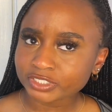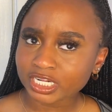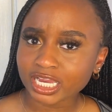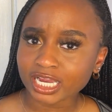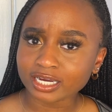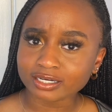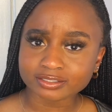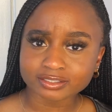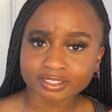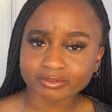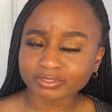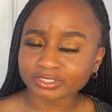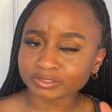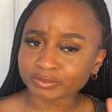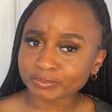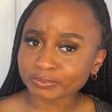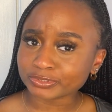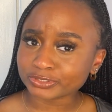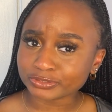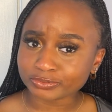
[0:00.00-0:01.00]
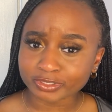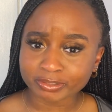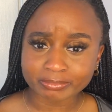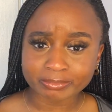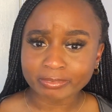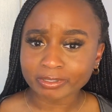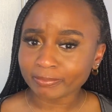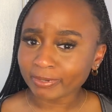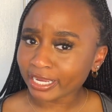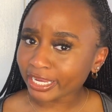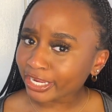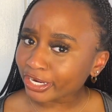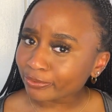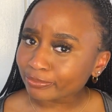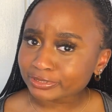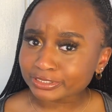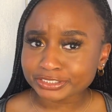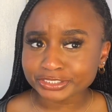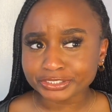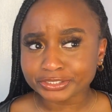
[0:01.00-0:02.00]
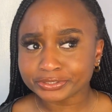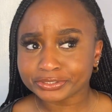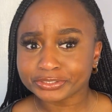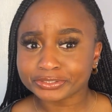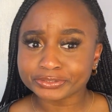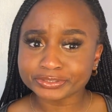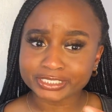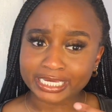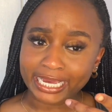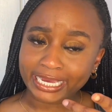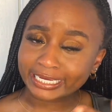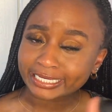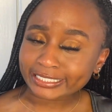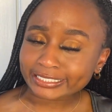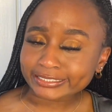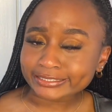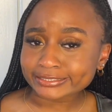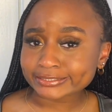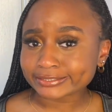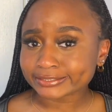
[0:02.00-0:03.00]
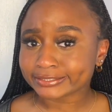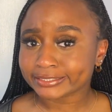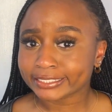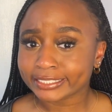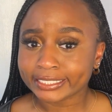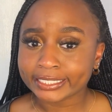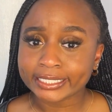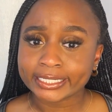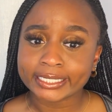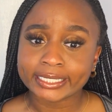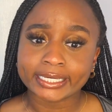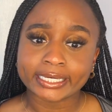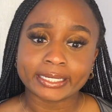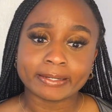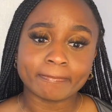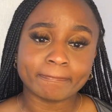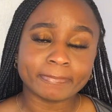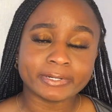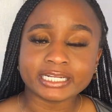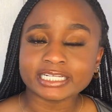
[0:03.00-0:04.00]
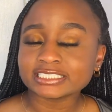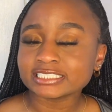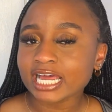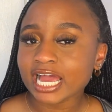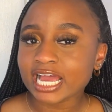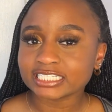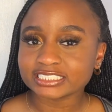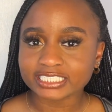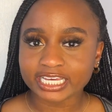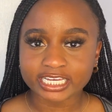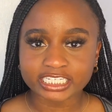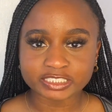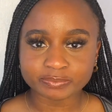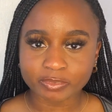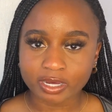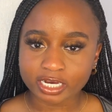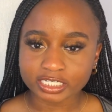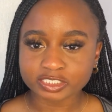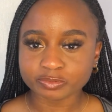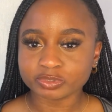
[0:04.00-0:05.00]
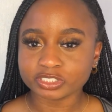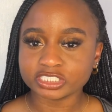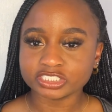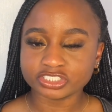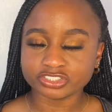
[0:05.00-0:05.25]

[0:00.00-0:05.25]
I don't know what those people are doing, but my hair was still a little tight. But it's not as tight as box braids.